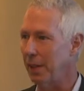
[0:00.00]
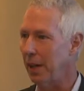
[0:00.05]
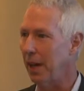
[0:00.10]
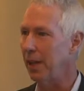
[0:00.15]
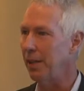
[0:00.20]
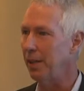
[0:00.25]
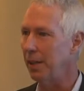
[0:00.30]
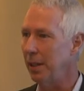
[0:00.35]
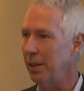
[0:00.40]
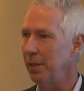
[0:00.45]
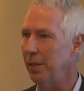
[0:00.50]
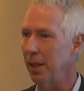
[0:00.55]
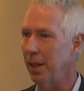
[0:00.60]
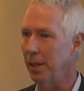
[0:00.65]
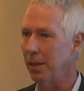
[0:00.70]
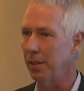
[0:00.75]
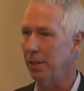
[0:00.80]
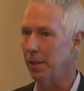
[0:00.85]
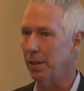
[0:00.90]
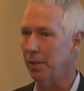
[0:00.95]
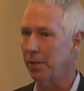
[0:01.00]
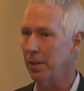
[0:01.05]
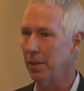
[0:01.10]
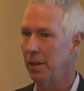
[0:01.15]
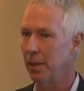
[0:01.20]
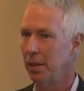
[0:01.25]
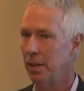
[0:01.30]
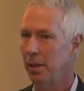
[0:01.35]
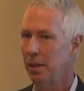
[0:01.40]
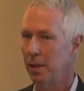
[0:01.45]
and IT challenges.
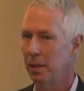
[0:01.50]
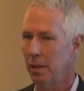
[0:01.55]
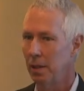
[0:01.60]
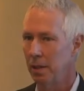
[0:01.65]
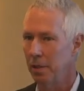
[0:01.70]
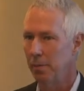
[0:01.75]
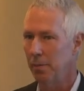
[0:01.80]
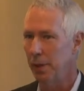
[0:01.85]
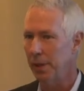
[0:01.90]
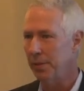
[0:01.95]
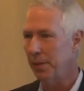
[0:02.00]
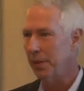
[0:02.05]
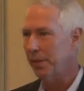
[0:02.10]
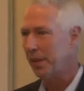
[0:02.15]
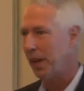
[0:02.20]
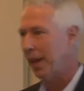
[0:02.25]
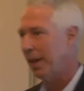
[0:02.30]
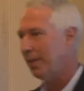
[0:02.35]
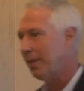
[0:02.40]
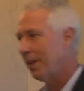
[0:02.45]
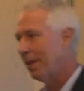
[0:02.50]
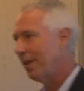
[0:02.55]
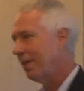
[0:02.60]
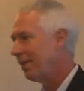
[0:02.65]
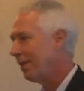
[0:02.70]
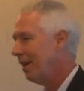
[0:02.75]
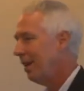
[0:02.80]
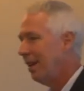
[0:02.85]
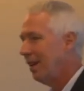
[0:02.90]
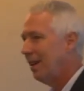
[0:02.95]
Business guy
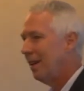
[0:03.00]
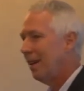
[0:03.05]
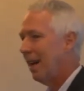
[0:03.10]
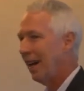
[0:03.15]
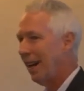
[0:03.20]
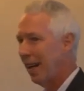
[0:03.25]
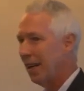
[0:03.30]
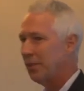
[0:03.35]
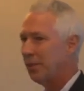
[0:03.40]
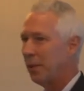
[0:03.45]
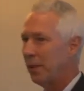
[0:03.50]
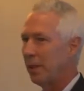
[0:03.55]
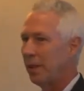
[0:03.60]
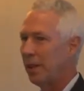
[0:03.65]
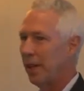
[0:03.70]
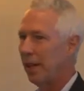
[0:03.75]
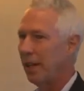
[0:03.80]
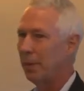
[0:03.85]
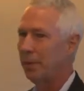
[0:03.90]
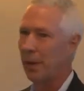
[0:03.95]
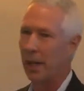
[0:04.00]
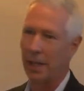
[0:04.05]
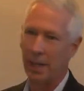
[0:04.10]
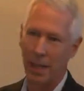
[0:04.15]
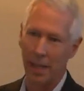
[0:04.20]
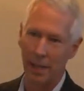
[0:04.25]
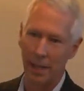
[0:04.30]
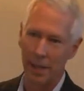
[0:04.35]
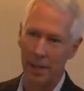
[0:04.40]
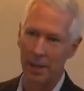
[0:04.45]
says, I asked for the data, but I
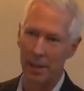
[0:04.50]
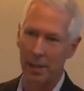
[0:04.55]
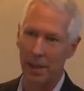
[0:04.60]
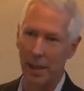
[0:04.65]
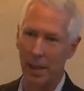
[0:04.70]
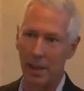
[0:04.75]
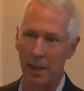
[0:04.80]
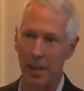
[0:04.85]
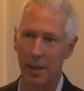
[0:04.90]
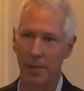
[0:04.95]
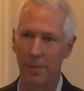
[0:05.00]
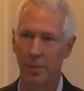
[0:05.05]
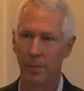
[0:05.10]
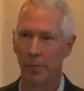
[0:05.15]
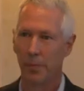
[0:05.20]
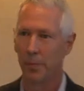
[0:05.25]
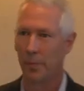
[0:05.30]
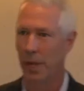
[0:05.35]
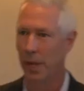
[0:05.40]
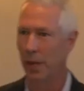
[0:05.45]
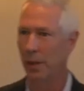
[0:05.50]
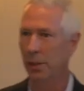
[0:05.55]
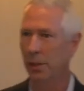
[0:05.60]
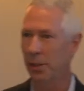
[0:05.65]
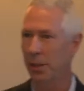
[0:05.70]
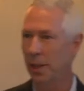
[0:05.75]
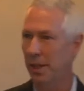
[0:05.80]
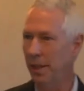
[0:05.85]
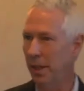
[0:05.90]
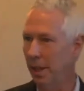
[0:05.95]
can't get the data. He or
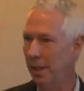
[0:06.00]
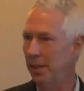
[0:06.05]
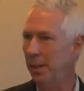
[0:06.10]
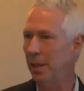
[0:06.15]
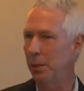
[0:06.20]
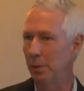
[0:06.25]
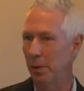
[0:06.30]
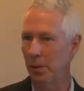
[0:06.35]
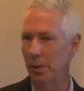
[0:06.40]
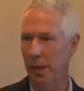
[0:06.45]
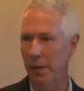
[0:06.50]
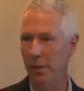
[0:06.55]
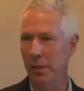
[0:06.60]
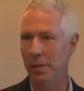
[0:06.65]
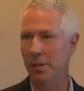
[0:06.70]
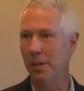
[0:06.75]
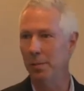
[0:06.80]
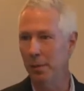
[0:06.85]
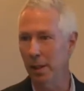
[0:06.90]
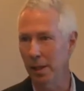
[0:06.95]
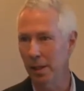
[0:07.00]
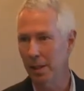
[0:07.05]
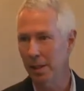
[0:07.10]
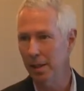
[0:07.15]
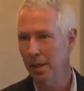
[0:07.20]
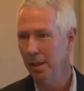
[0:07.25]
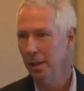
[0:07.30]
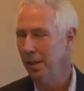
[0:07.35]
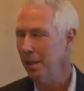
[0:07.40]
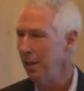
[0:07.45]
she in IT won't give it to me.
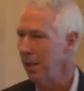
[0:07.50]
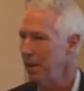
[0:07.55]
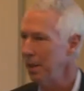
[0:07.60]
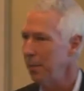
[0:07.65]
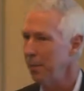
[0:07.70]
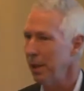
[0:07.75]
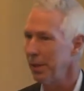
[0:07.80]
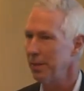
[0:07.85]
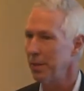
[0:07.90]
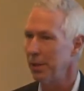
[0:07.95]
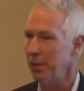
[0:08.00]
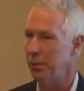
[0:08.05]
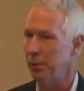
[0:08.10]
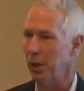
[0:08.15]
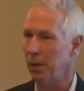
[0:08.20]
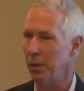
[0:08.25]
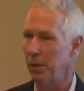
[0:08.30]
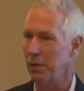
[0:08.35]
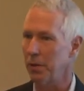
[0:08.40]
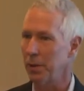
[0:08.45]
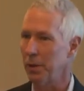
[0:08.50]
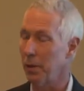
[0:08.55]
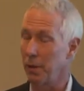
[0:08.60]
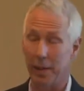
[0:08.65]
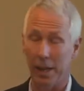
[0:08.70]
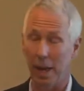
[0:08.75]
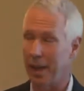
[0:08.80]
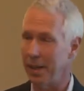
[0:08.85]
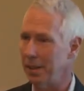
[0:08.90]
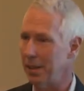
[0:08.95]
Then the business folks or
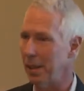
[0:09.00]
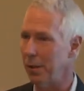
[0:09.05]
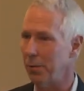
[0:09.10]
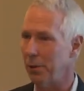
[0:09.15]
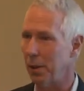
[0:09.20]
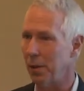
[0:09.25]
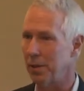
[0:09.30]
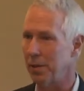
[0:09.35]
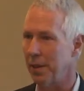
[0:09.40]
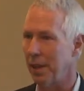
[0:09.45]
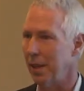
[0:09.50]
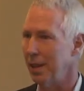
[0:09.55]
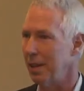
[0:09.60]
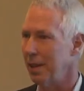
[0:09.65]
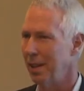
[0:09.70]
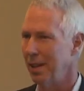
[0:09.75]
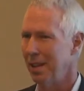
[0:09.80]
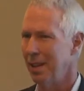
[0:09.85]
the IT folks say,